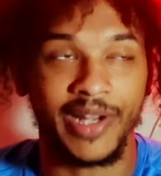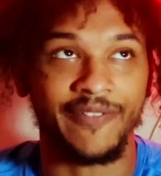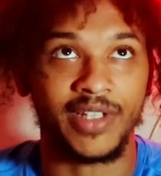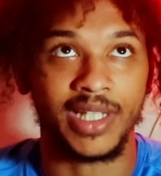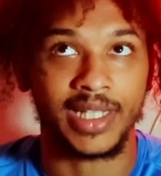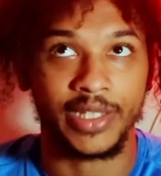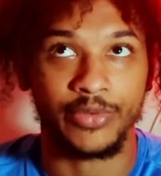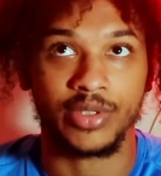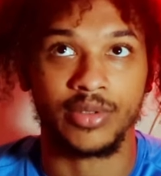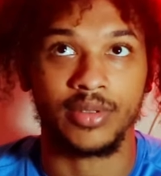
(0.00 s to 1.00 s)
but I feel like he
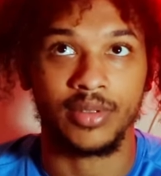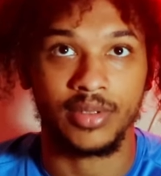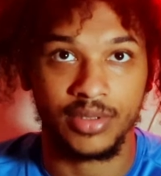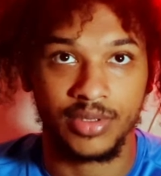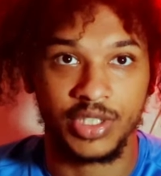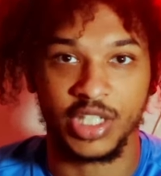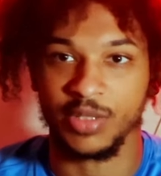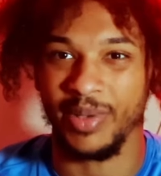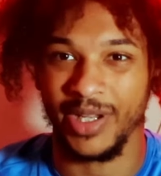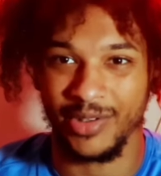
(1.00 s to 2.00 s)
was
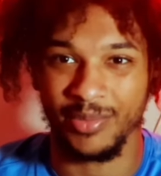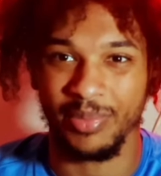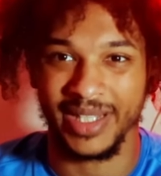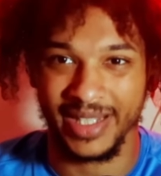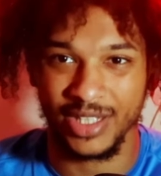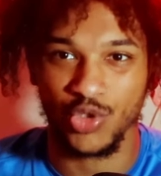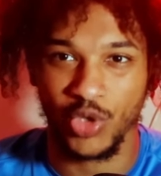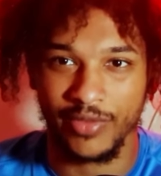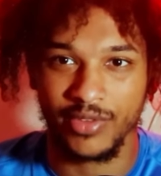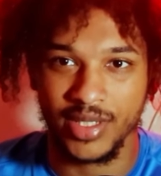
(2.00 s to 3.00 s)
just better being in the
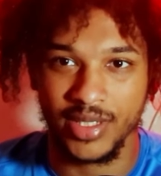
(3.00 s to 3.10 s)
driver's